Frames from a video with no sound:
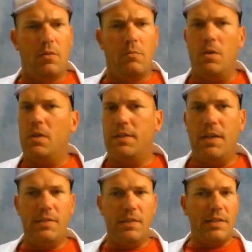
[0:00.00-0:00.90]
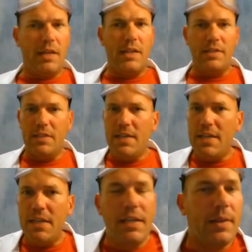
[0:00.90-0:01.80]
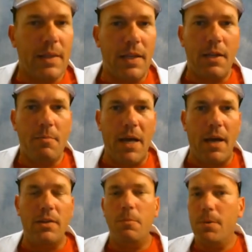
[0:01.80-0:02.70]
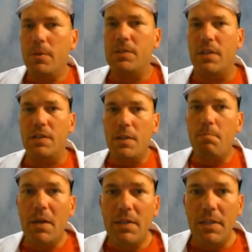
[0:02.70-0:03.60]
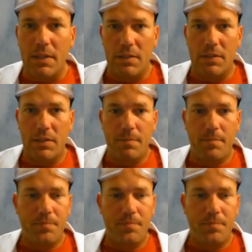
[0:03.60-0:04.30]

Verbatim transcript: Well, it doesn't tell us anything about the percent abundance.